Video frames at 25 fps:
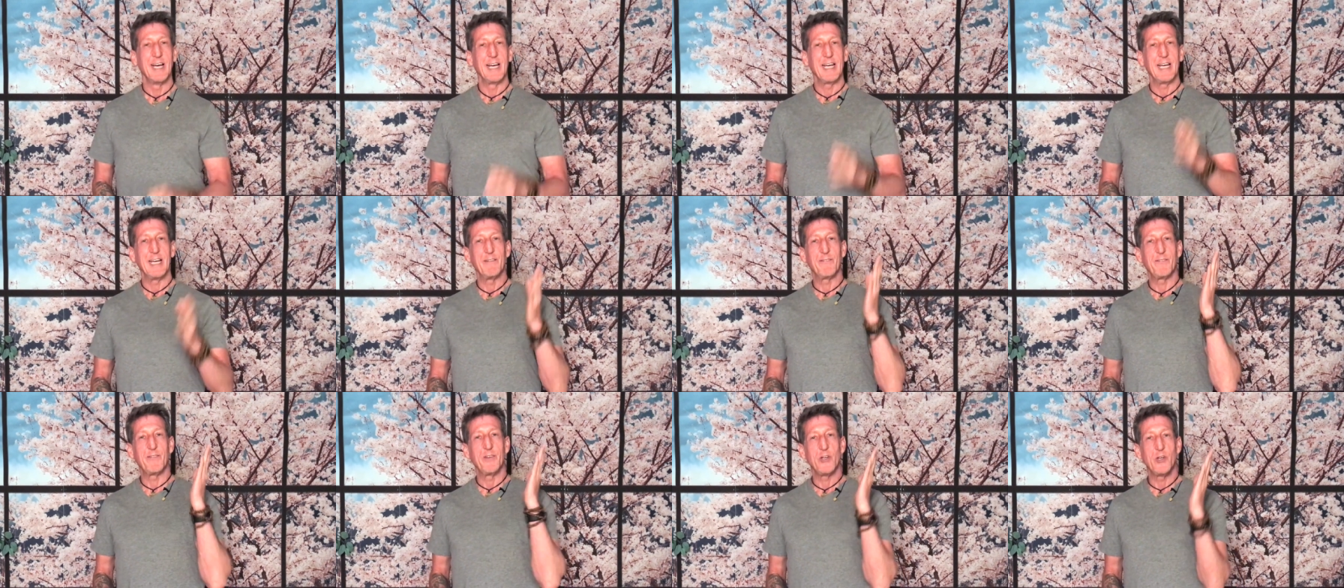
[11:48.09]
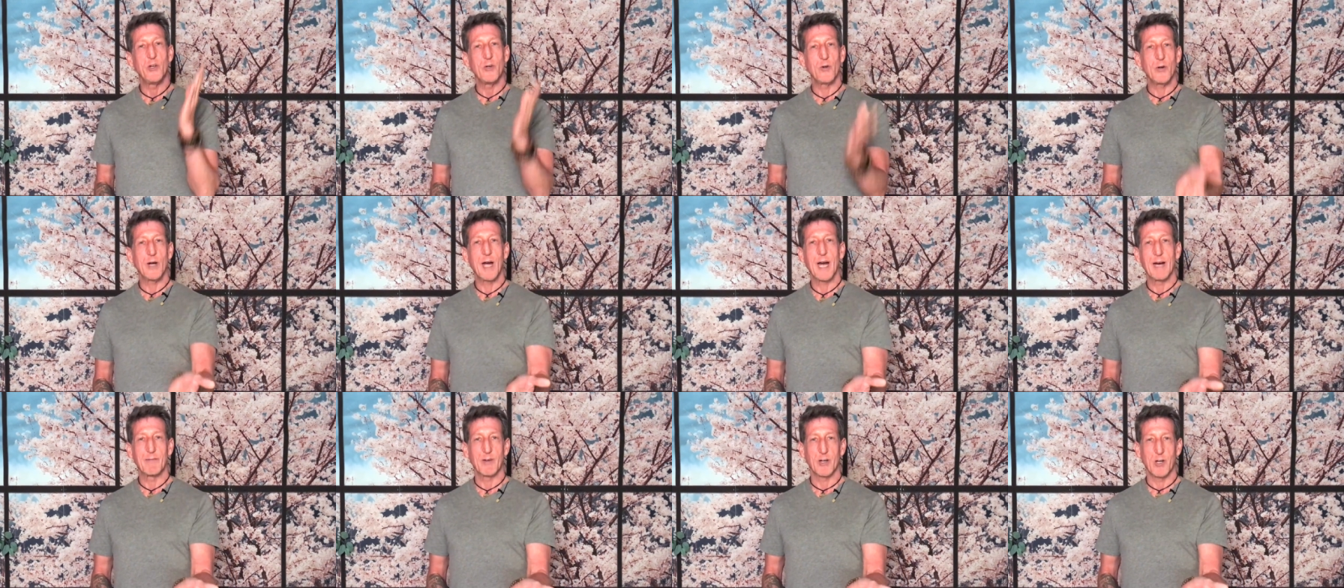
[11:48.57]
If you
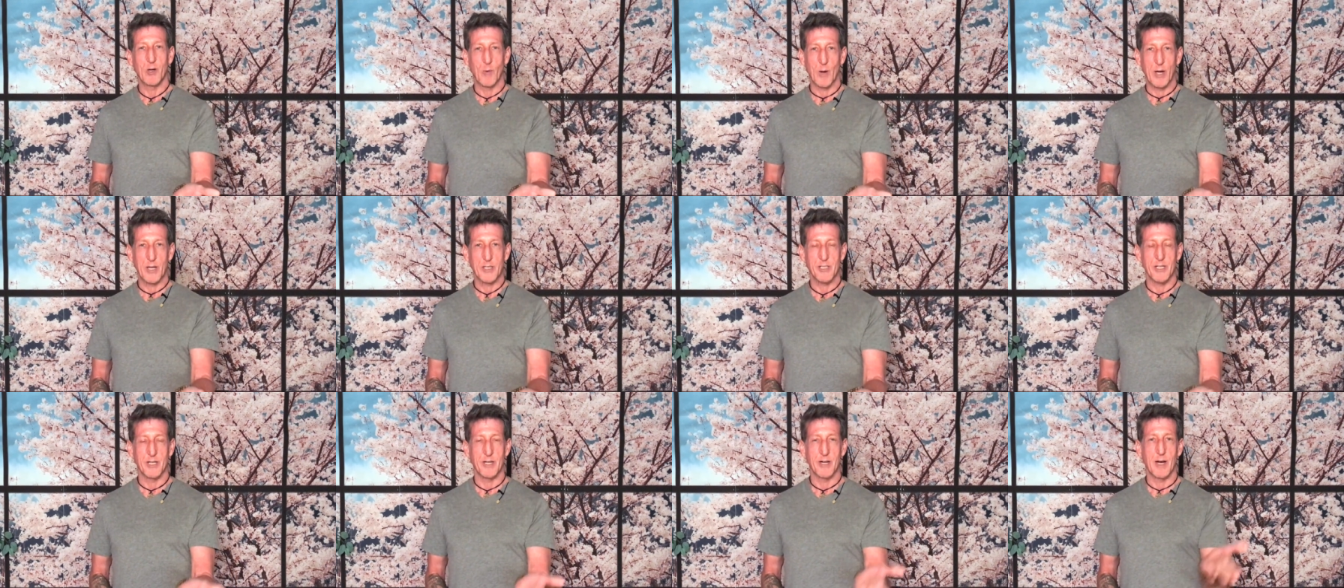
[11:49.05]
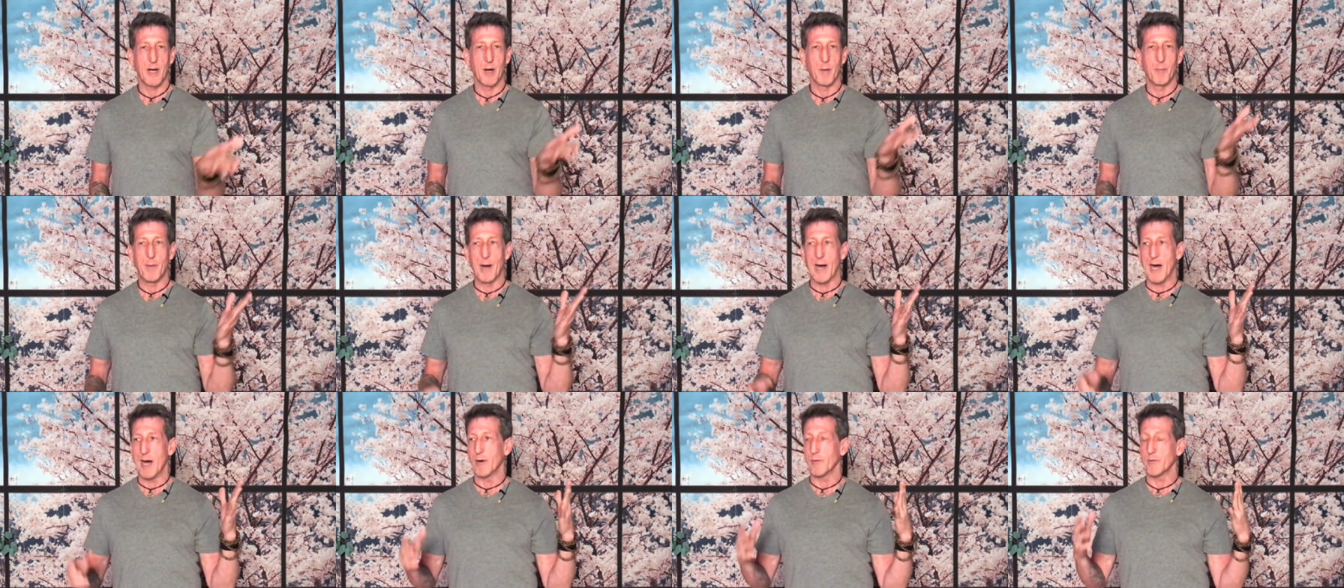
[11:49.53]
have a question
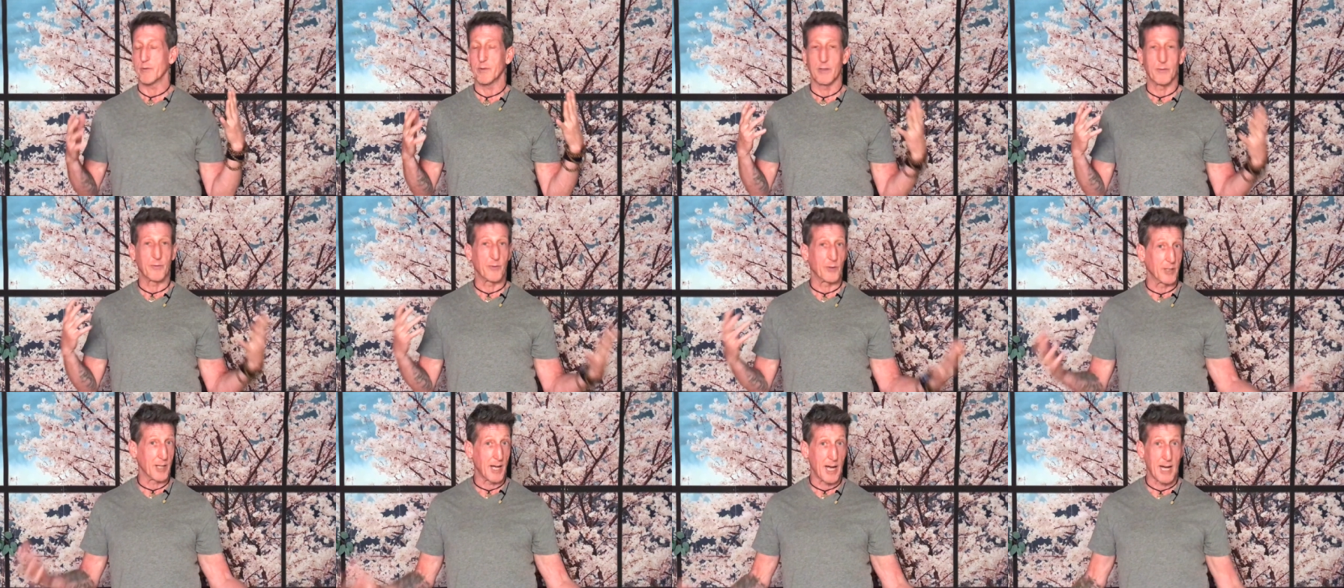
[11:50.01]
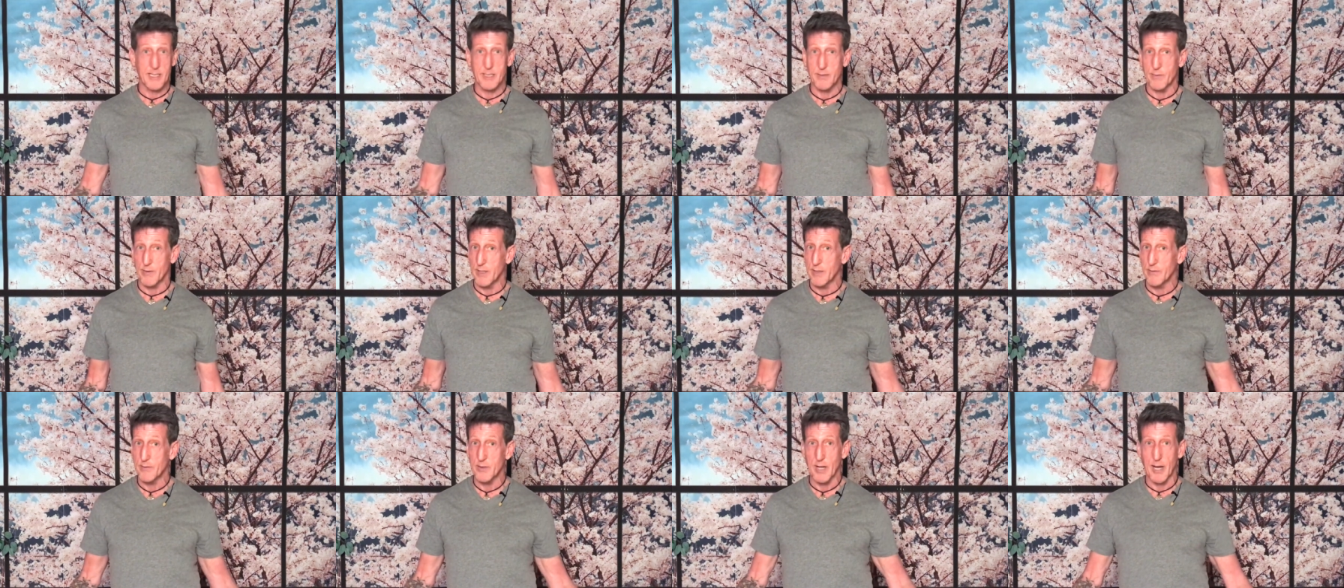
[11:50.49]
about the
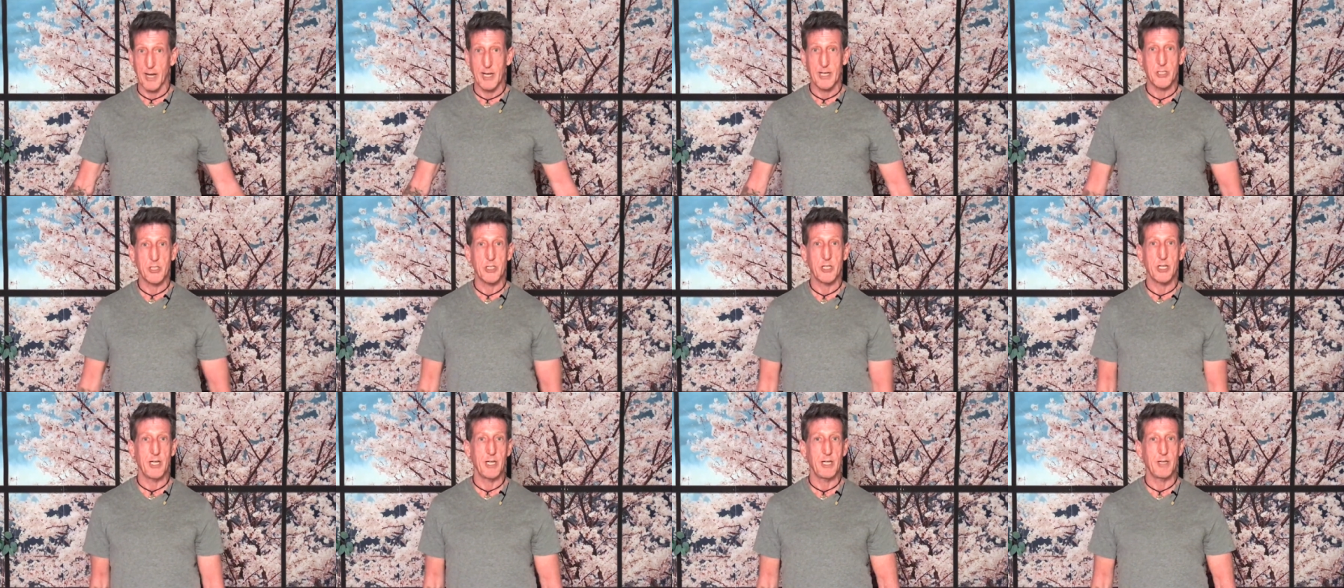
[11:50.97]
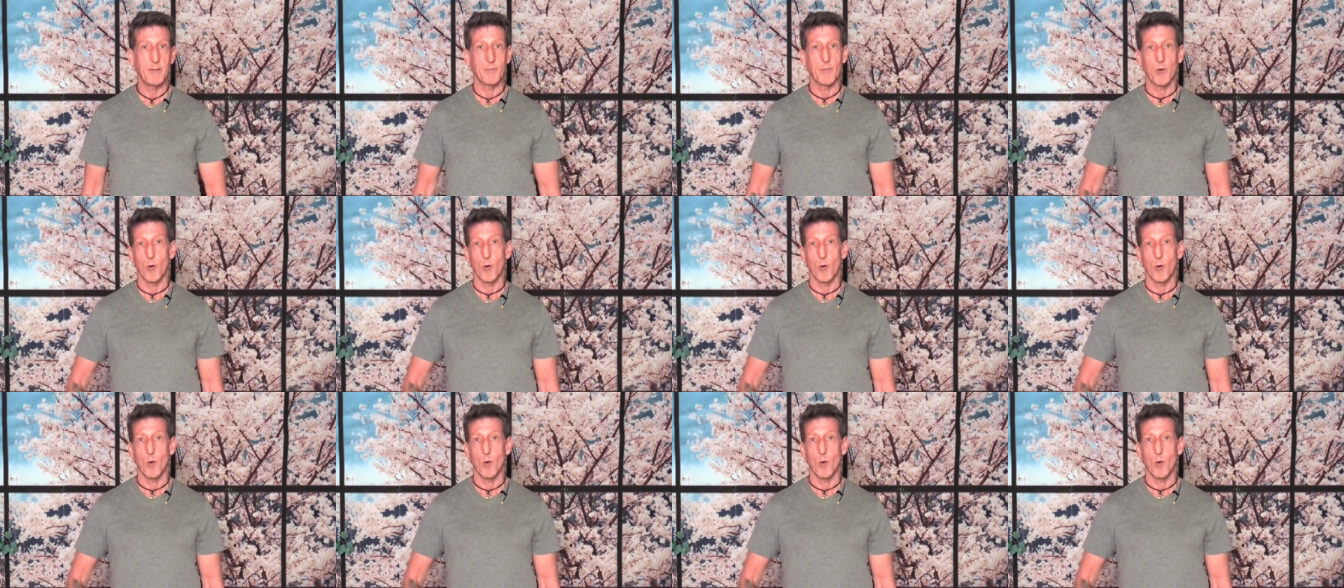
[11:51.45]
philosophy of Tai Chi